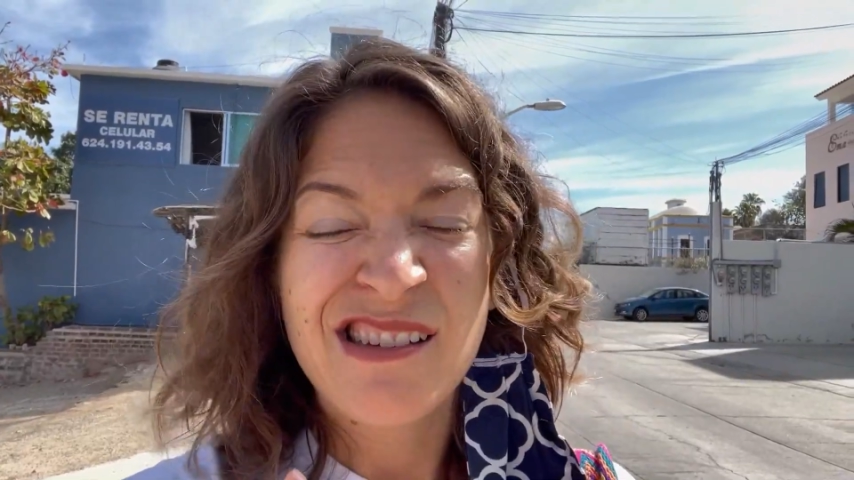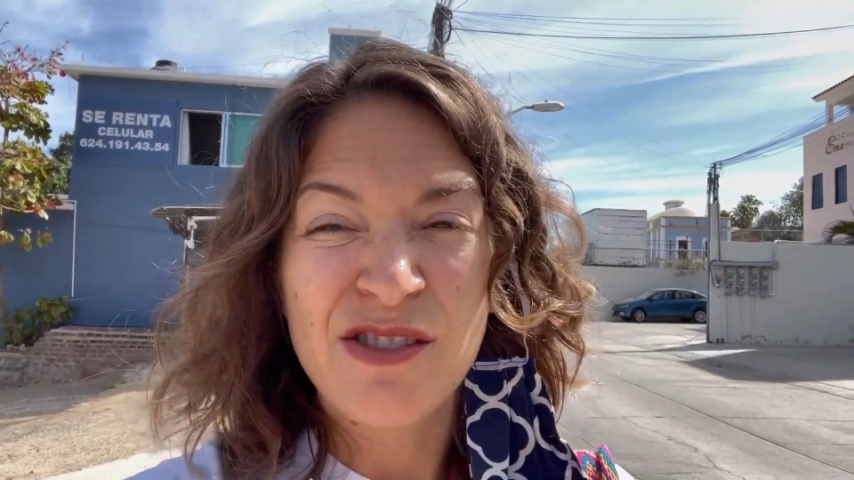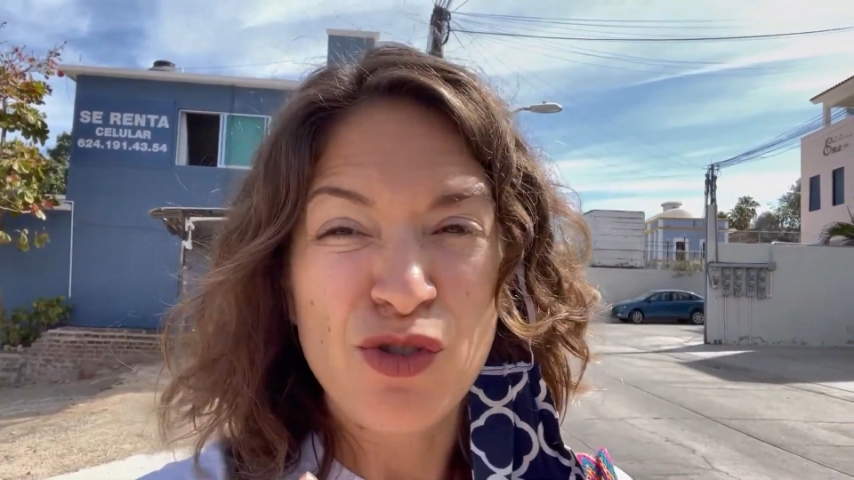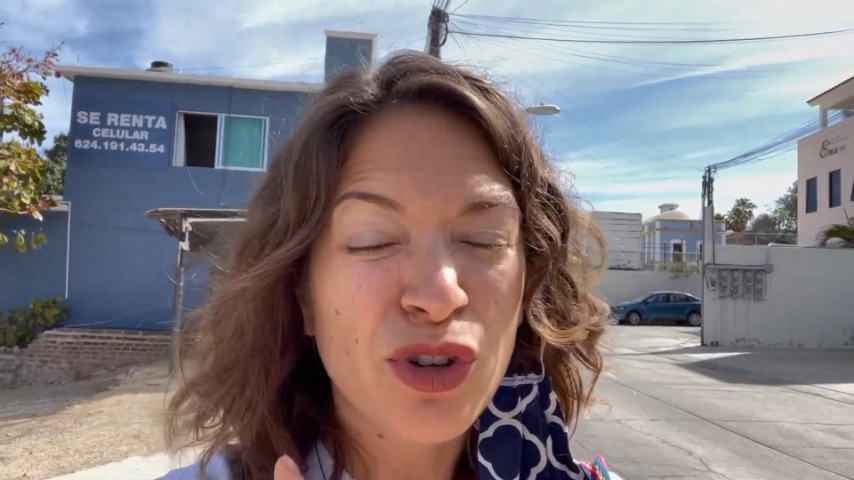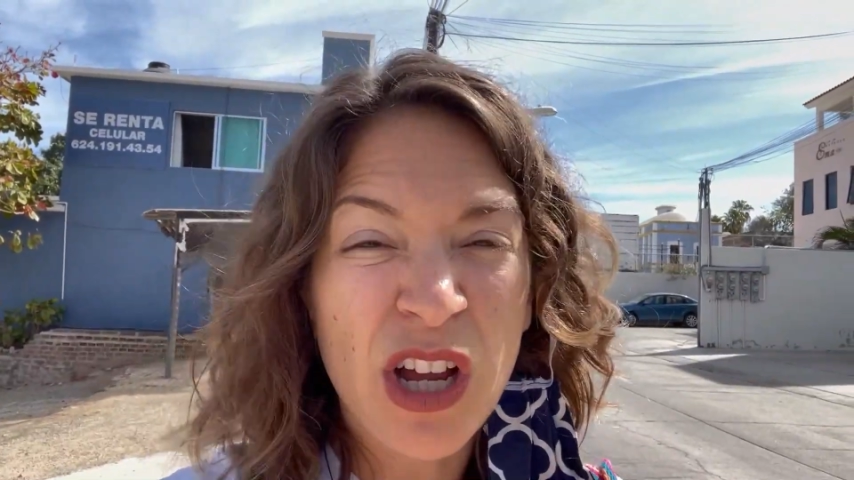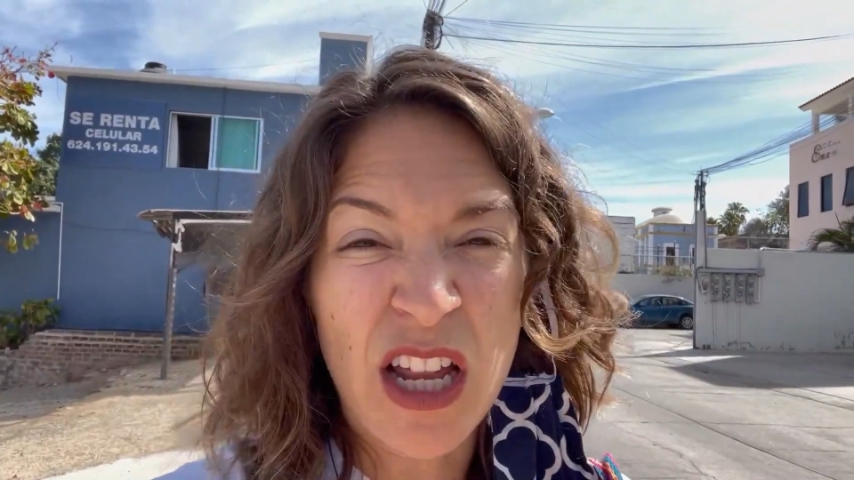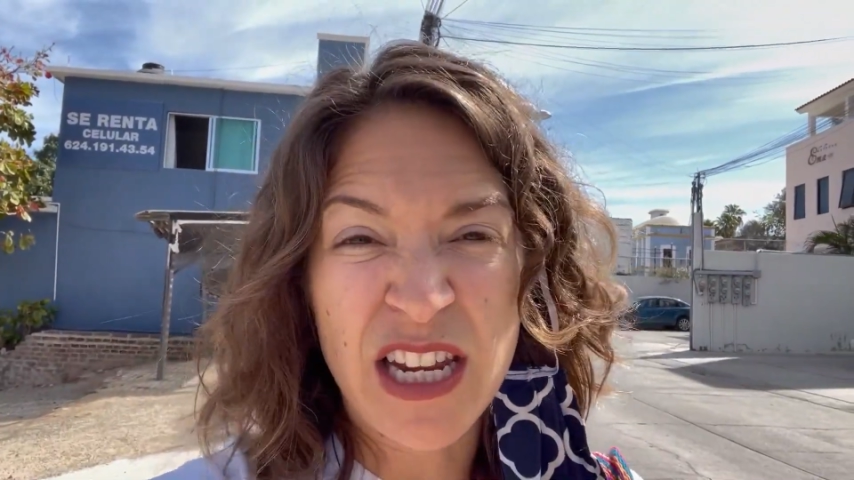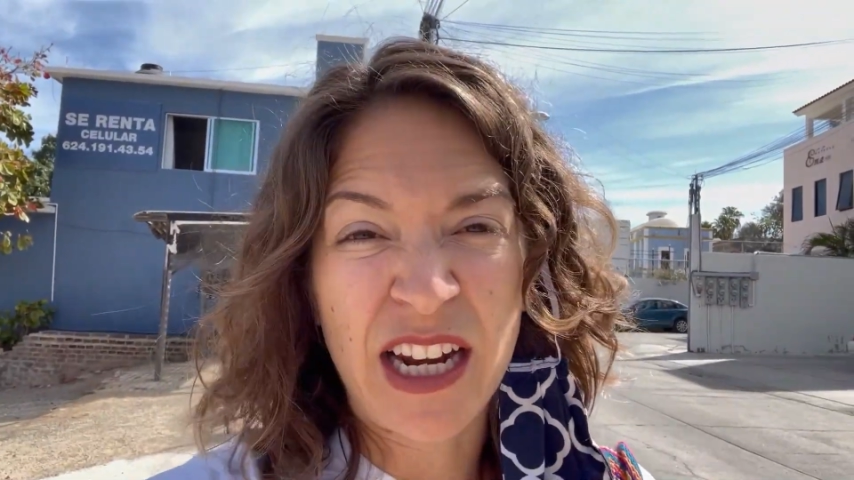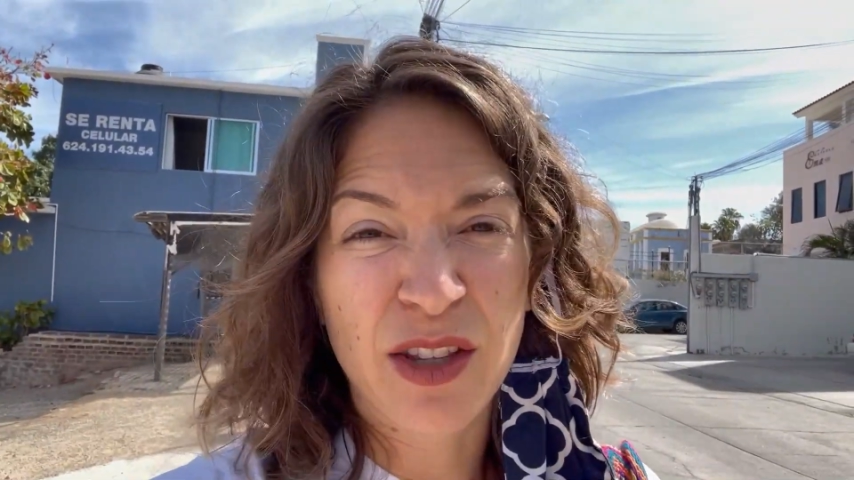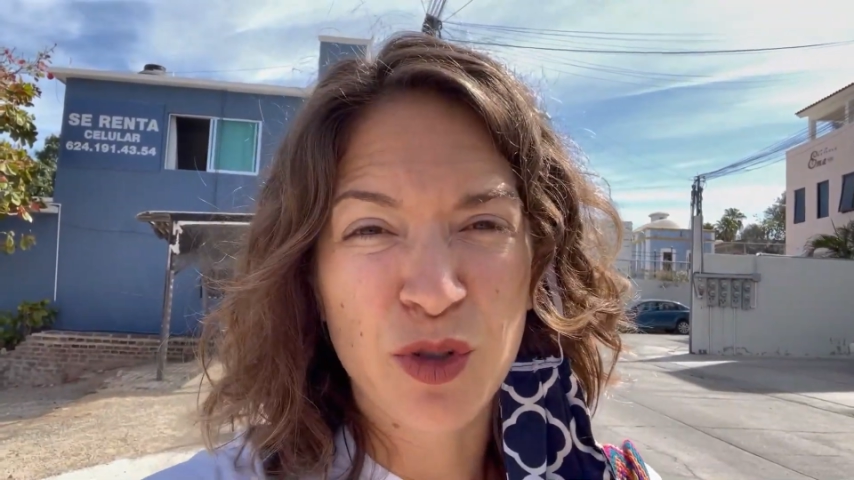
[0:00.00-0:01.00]
you could
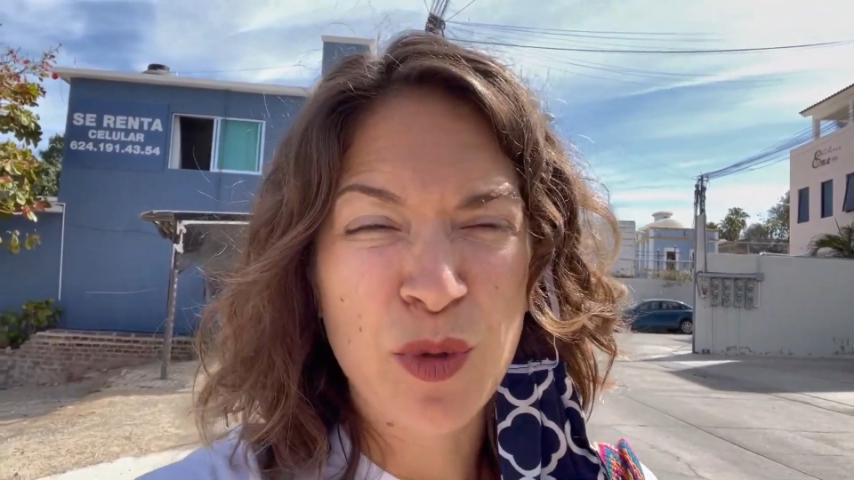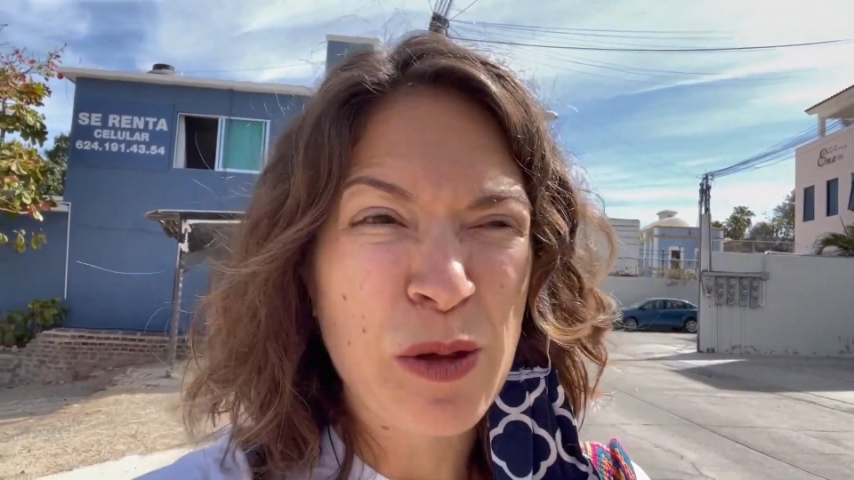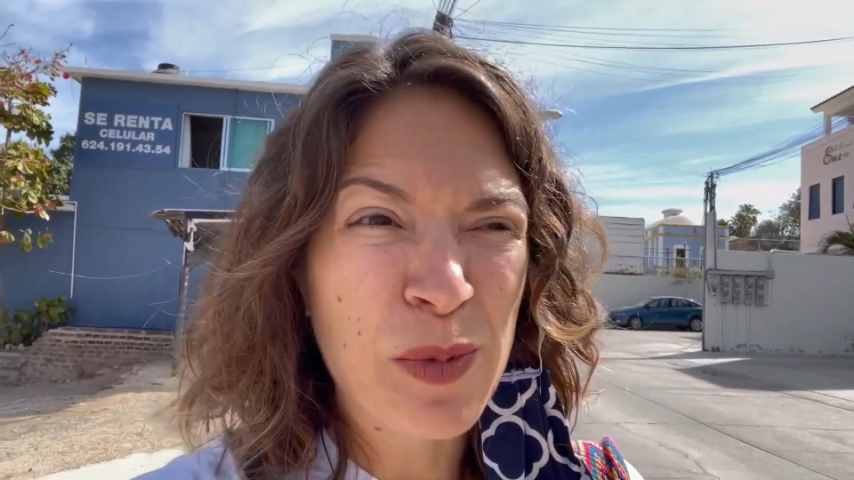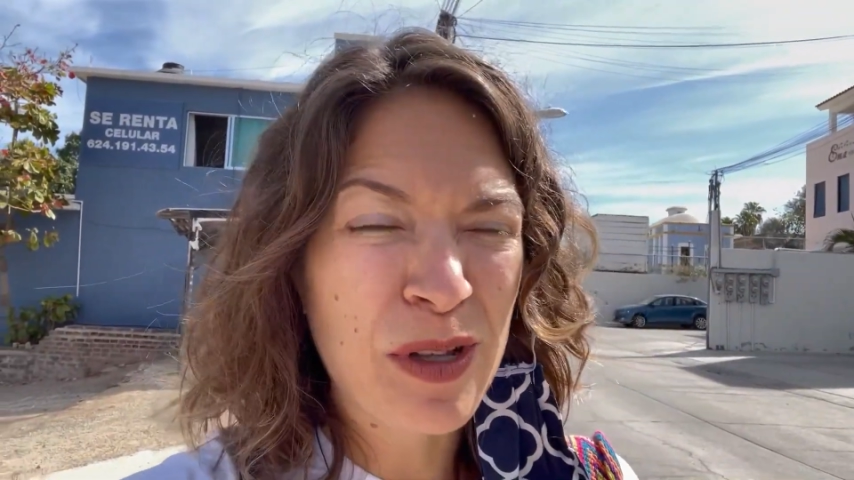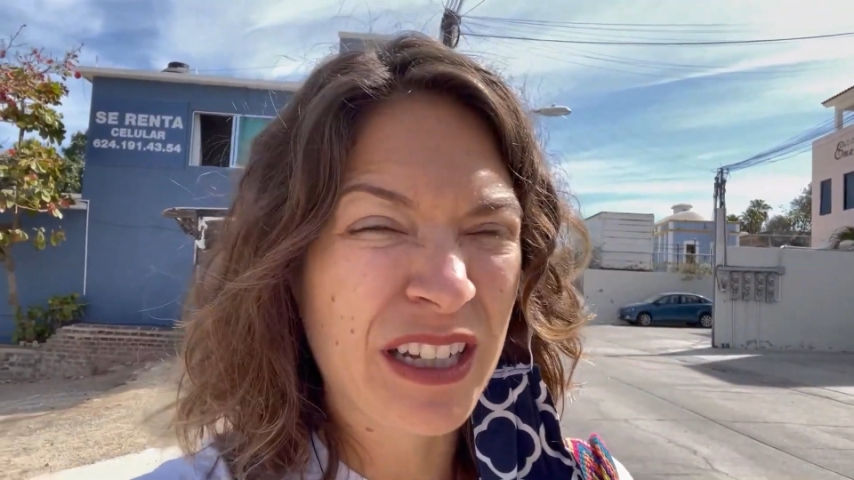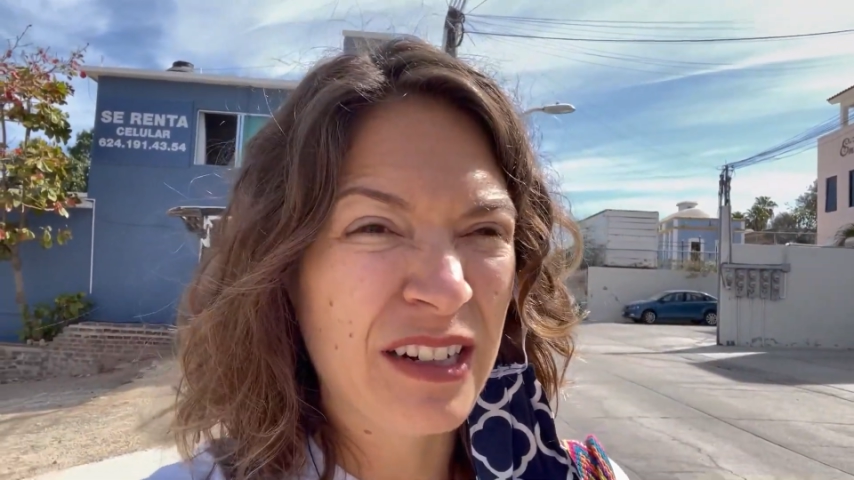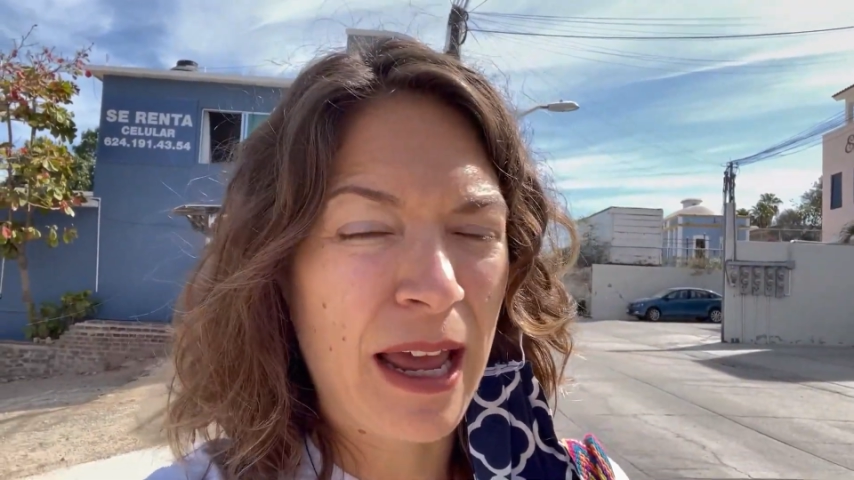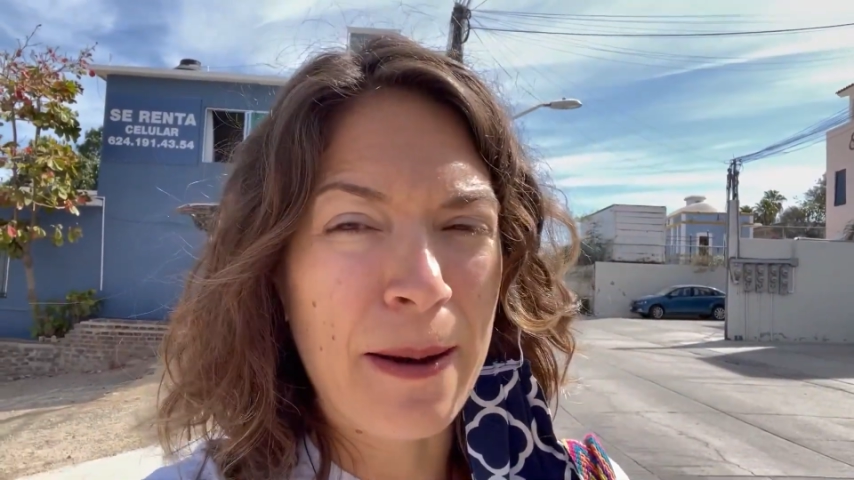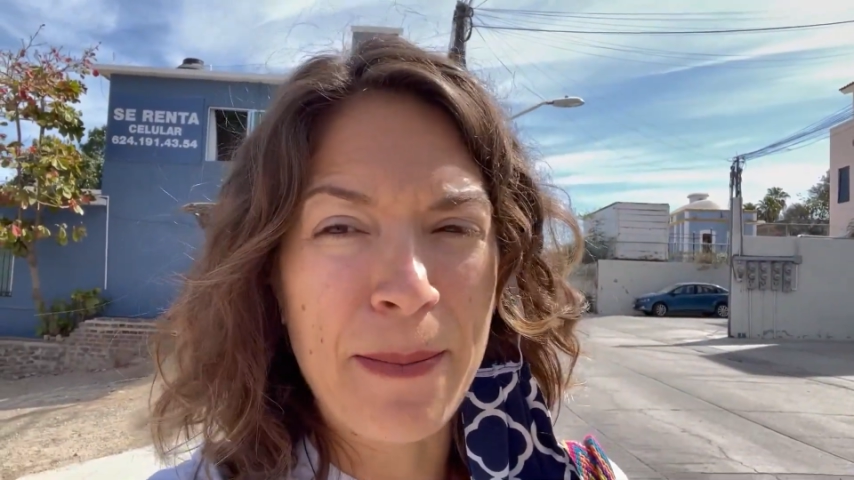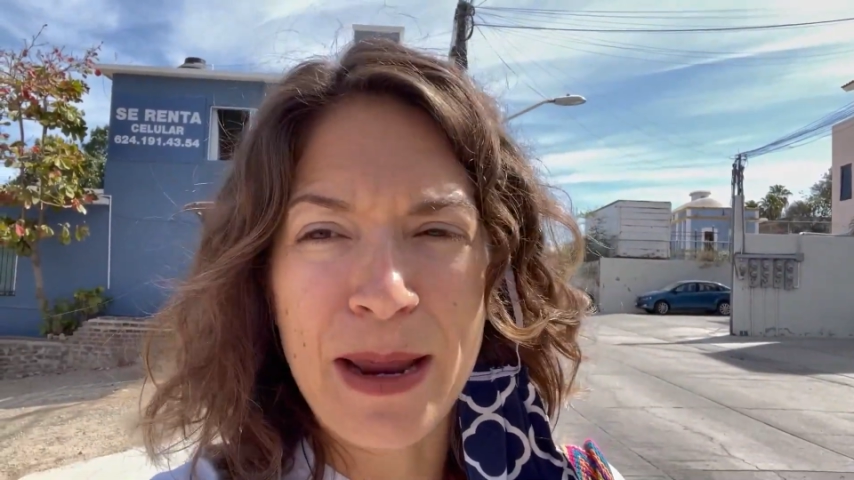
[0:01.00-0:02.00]
contact those people
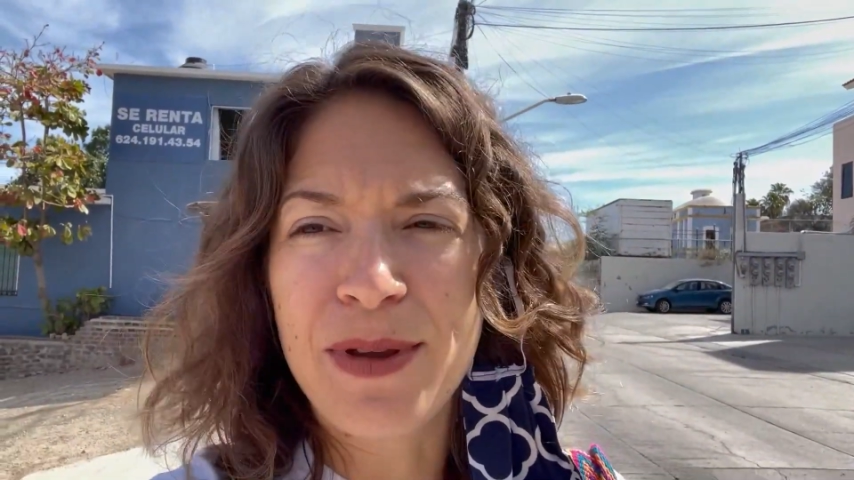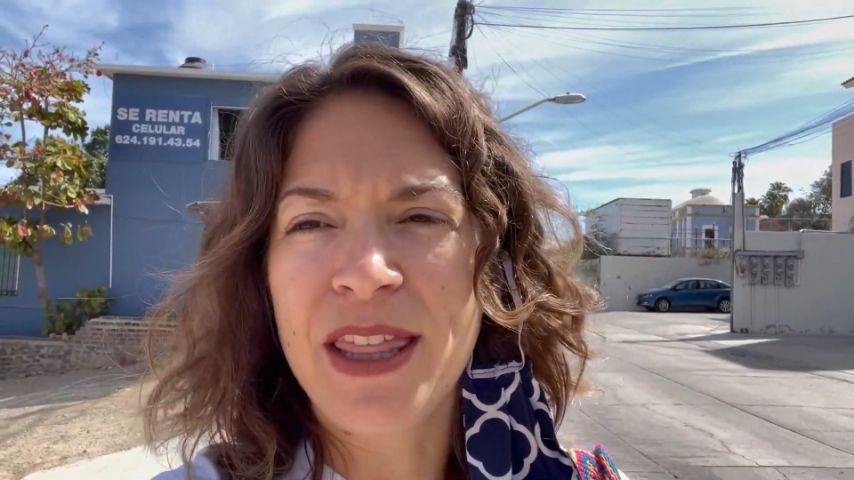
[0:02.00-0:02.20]
and maybe